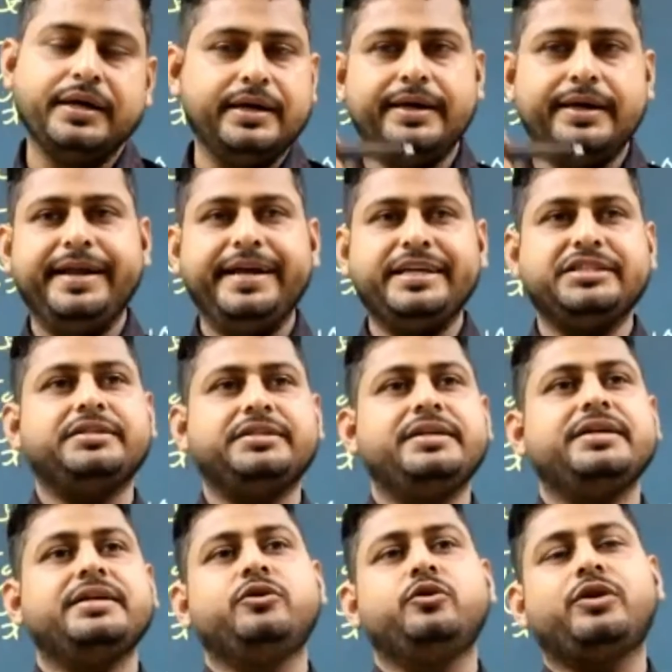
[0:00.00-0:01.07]
Next,
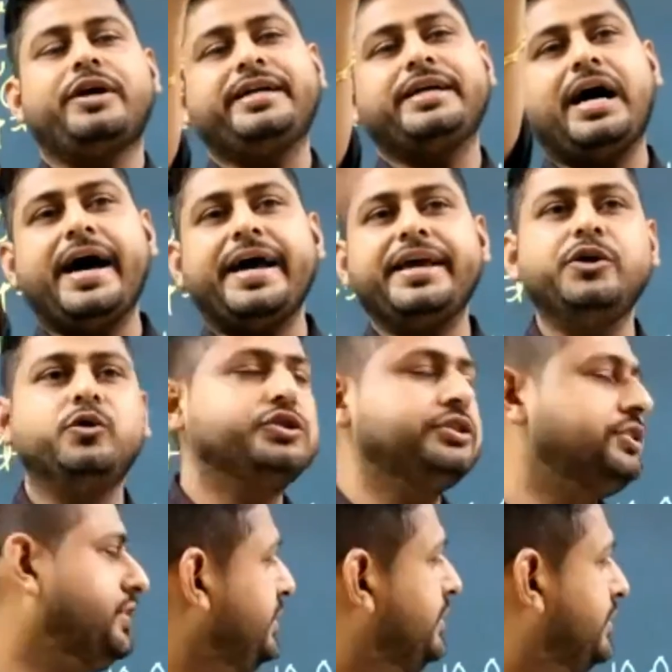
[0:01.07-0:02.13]
you write
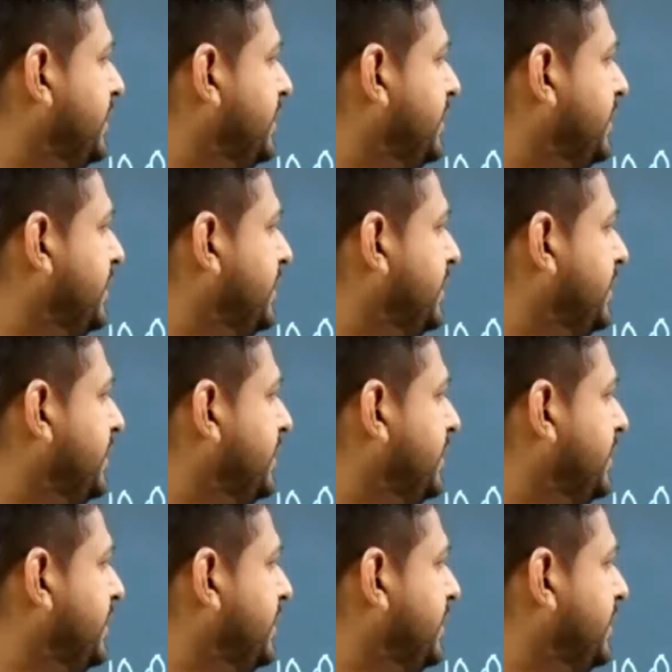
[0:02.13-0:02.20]
IOCs,